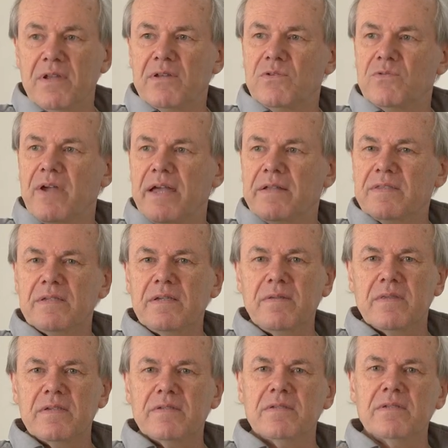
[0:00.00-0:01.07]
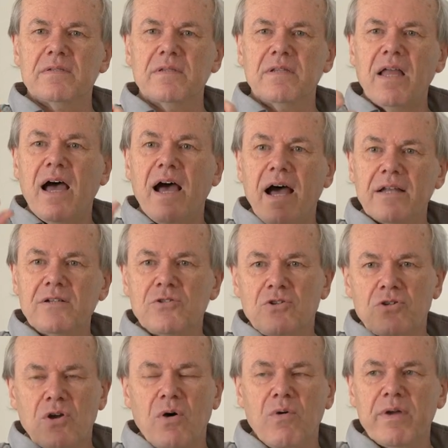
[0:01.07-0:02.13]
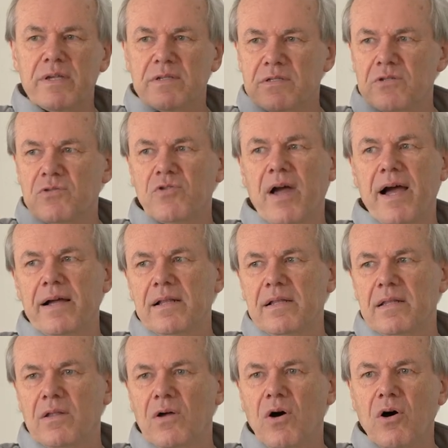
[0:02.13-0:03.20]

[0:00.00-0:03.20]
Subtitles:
And you can see this is an ongoing struggle